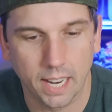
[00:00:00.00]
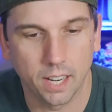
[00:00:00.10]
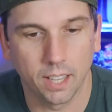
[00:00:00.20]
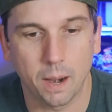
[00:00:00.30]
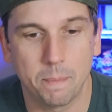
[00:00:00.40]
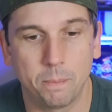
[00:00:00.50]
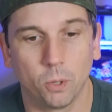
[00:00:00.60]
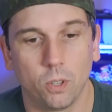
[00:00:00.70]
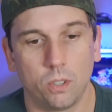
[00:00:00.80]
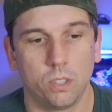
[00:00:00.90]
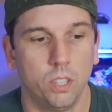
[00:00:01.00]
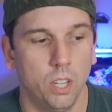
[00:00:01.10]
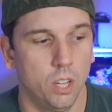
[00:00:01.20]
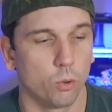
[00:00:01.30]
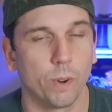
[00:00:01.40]
And a lot of people
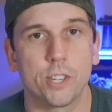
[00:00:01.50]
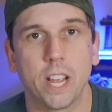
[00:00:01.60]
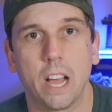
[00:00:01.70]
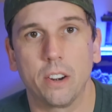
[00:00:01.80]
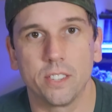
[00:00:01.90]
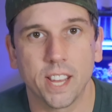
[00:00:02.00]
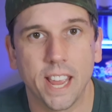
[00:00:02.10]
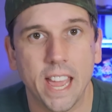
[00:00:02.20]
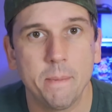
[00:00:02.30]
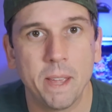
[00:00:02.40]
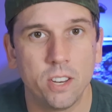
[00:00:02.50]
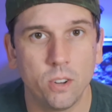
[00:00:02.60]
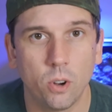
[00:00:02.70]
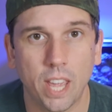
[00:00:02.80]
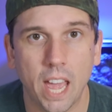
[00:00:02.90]
reach out and say, hey man,
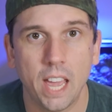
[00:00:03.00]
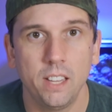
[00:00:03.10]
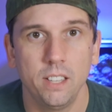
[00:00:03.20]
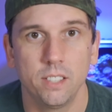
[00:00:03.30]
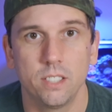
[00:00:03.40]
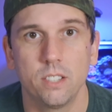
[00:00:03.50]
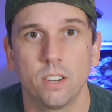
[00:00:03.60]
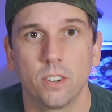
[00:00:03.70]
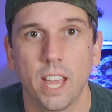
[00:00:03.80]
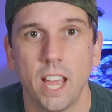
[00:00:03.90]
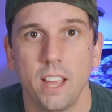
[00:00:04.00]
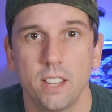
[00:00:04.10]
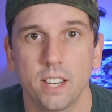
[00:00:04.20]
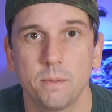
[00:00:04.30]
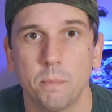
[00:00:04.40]
you okay? doing okay?
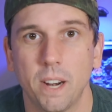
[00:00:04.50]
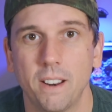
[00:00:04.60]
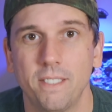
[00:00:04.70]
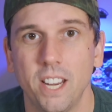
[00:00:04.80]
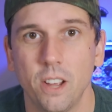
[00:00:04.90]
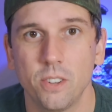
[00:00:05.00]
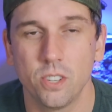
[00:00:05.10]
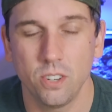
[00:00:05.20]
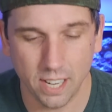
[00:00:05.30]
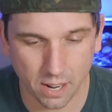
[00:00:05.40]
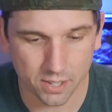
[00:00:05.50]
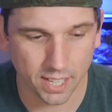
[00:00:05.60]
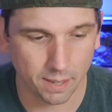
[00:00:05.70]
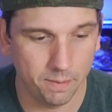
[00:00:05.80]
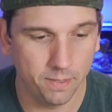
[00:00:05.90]
You gonna put out a video soon? And I was
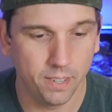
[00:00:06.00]
like,